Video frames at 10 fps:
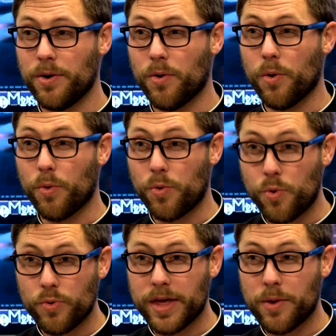or
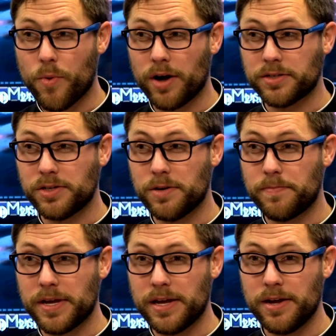who they want you to
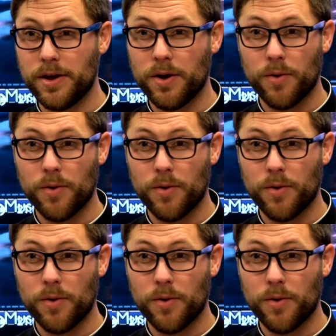be